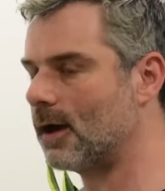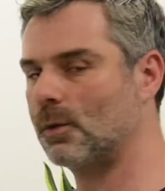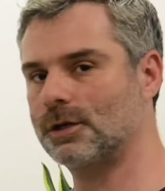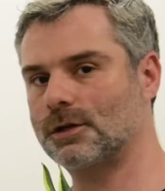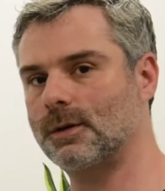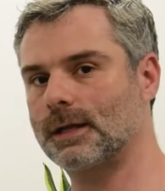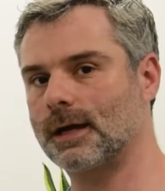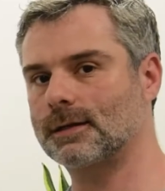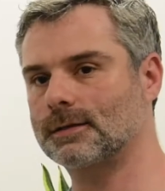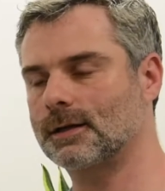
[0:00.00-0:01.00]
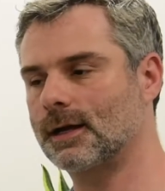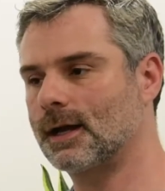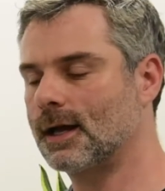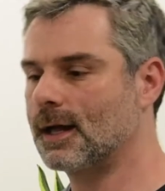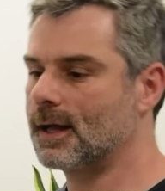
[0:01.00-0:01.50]
are we doing that?
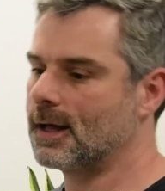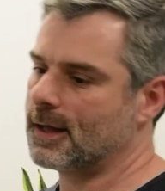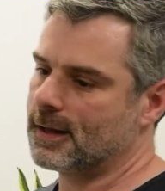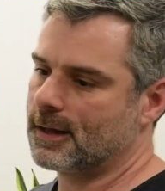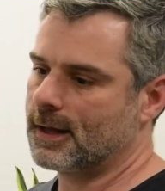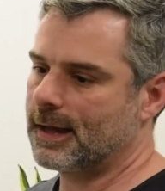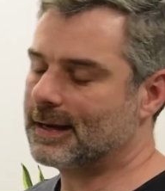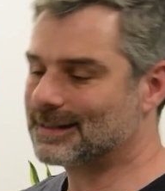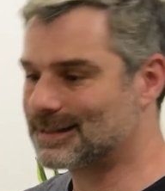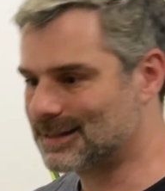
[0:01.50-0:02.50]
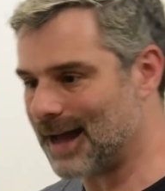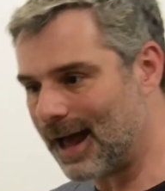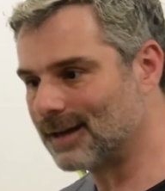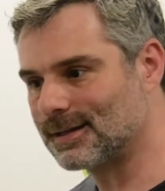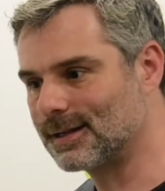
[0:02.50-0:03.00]
In a
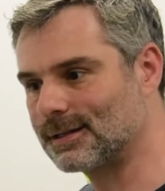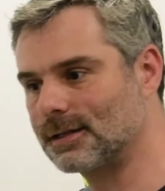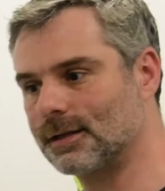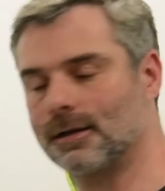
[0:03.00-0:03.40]
standard